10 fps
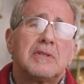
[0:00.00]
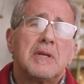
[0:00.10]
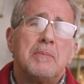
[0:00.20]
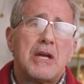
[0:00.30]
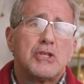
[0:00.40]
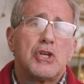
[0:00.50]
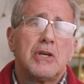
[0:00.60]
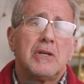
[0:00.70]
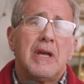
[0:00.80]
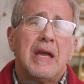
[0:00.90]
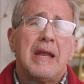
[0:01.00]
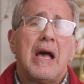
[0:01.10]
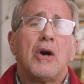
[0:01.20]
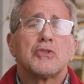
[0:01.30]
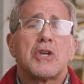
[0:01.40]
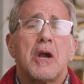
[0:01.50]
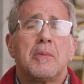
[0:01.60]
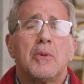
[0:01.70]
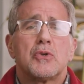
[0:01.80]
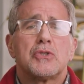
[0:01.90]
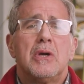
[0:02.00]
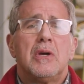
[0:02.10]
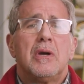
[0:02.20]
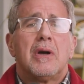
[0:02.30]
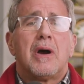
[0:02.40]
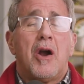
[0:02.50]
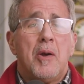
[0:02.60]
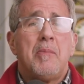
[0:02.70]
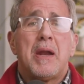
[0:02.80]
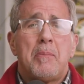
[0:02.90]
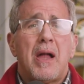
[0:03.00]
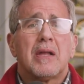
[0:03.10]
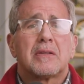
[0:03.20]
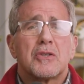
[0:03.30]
dementia, and Alzheimer's are metabolic